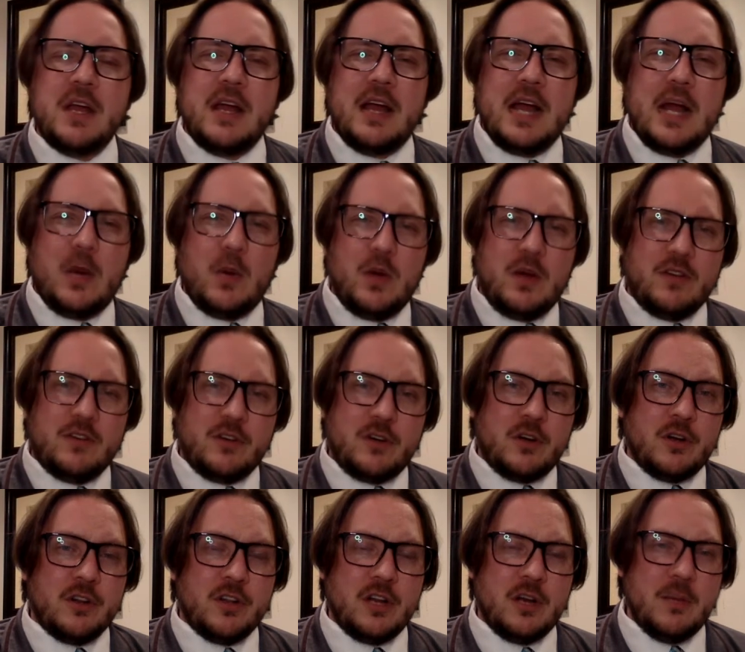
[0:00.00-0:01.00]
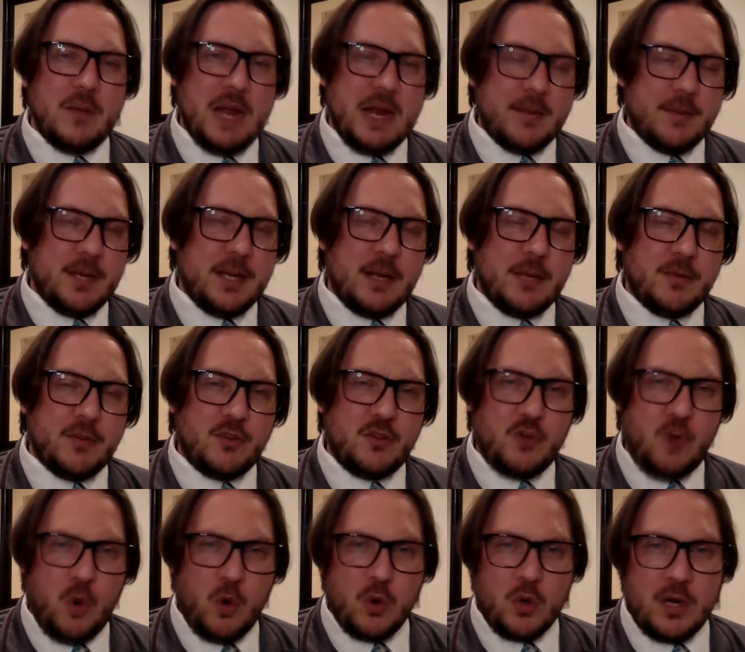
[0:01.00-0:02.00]
However, the demand becomes
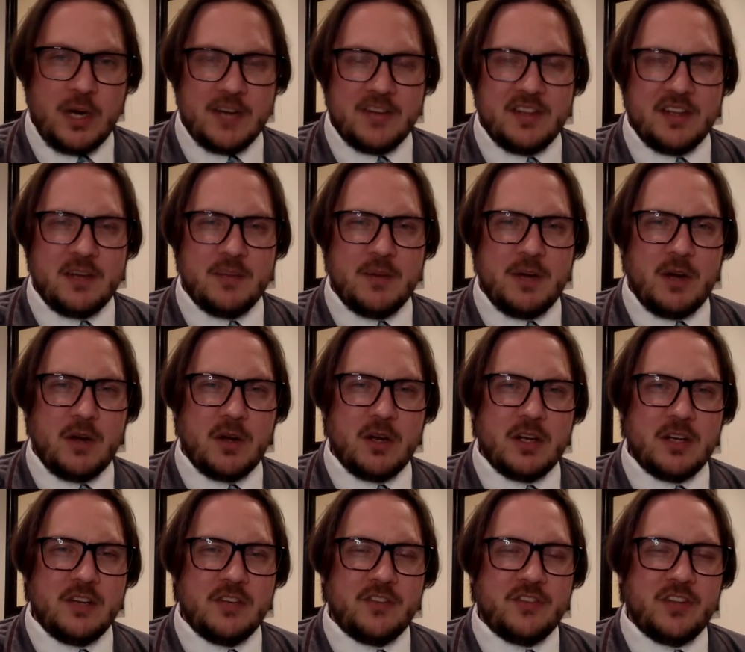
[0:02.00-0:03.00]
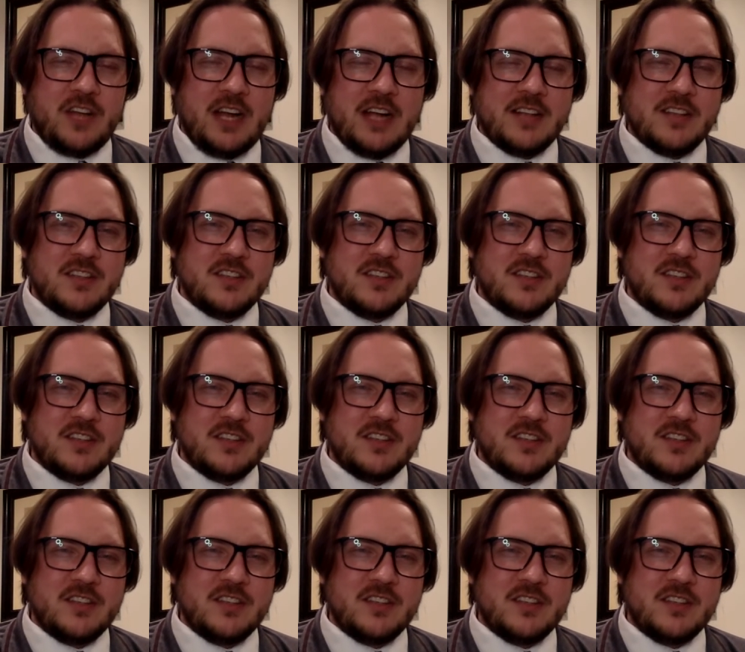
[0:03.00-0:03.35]
so great that America decides,